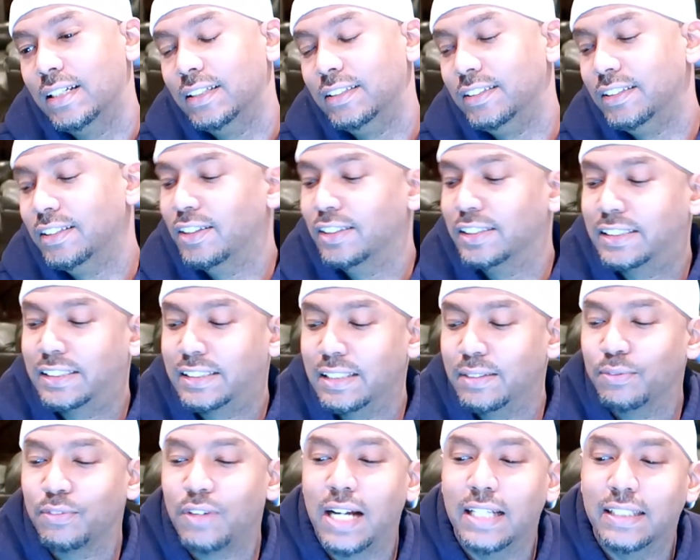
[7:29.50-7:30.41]
you know, it's
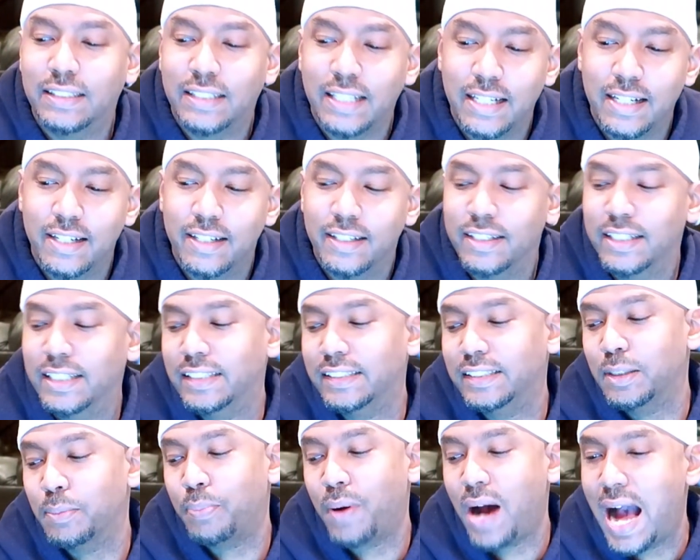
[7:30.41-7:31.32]
sitting right there
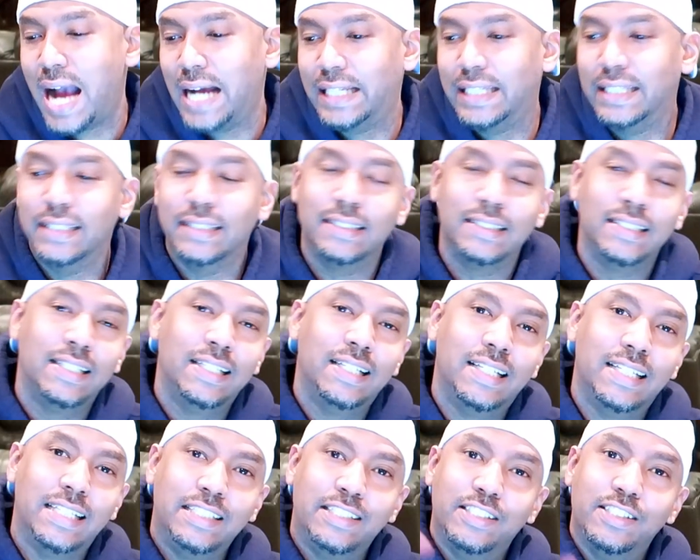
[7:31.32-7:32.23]
in your pocket.
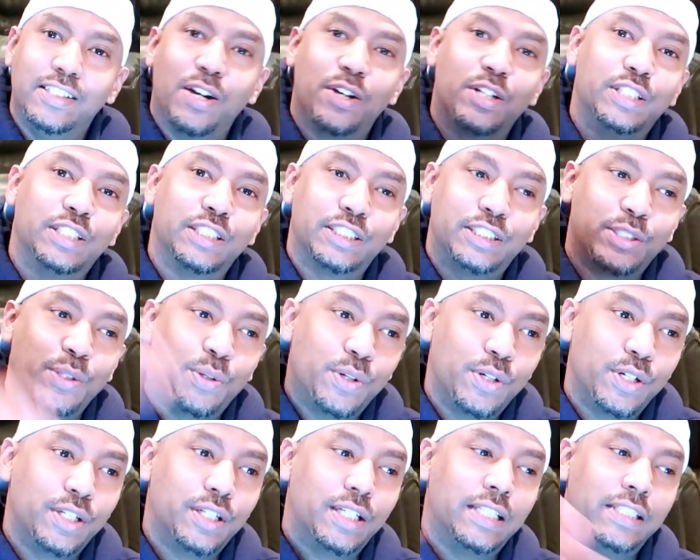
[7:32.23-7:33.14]
You can go to the
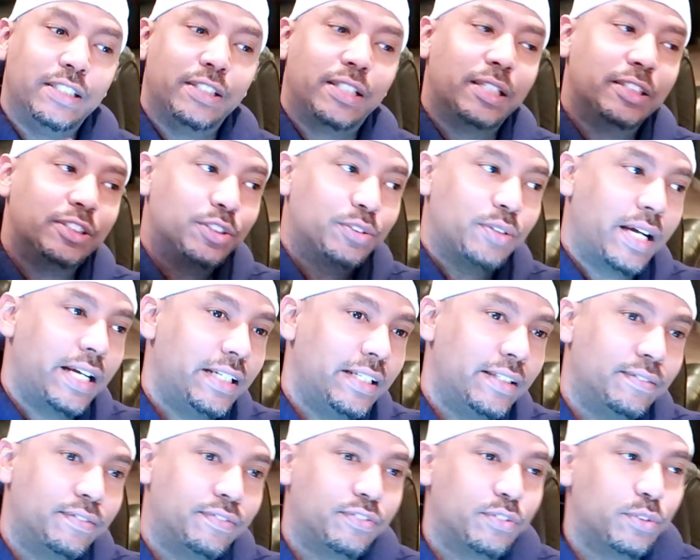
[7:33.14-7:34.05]
store and you can trade
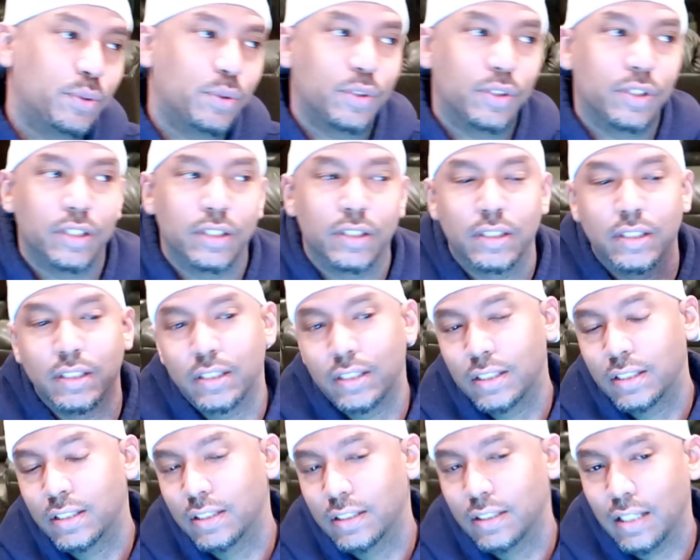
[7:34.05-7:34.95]
it for
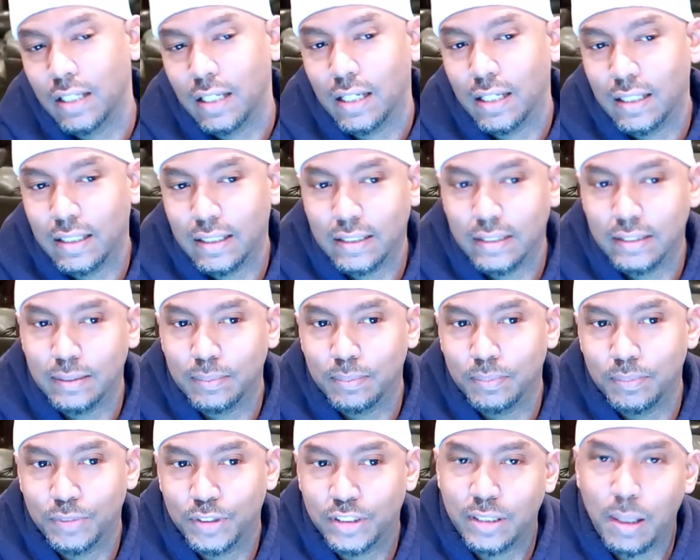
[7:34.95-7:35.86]

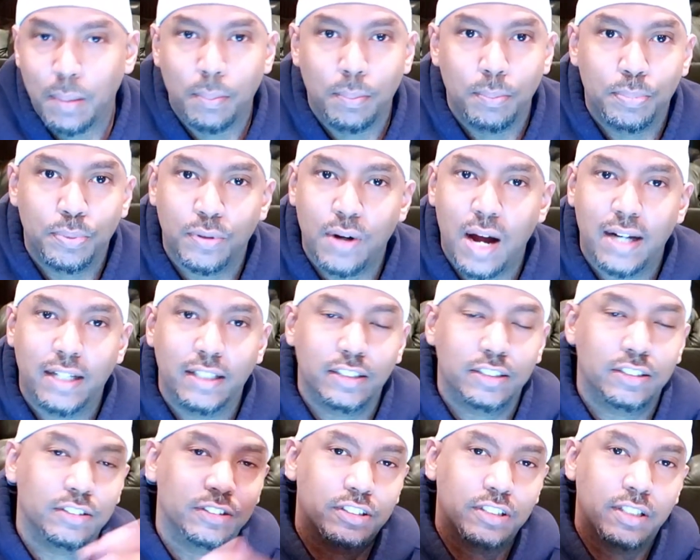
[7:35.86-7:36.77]
some
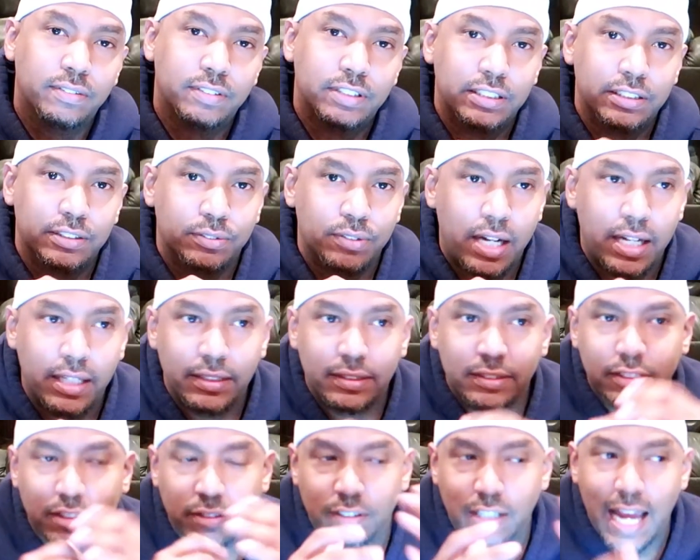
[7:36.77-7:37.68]
products or services,
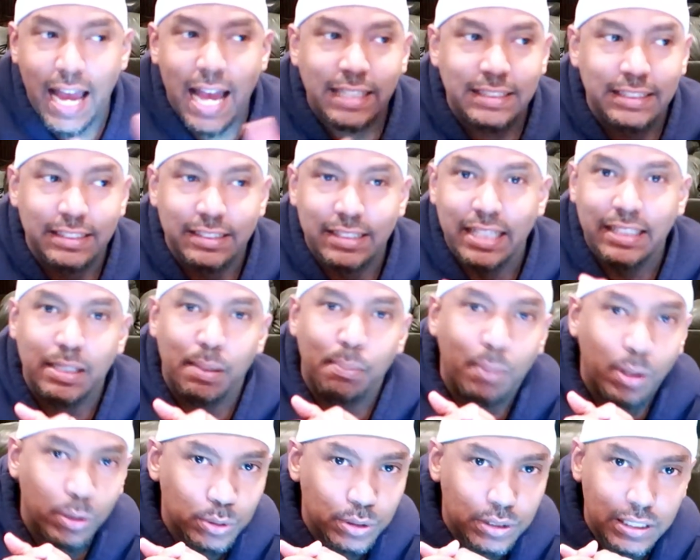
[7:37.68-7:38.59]
right? So cash is like the
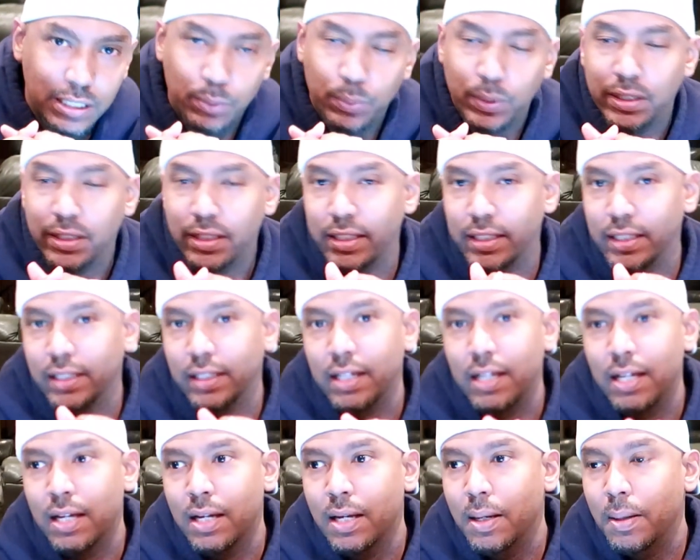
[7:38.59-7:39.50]
most liquid thing.
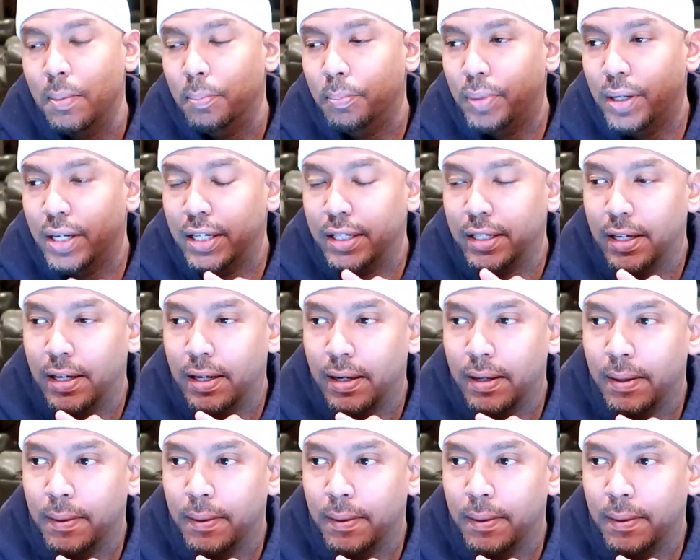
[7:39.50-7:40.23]
But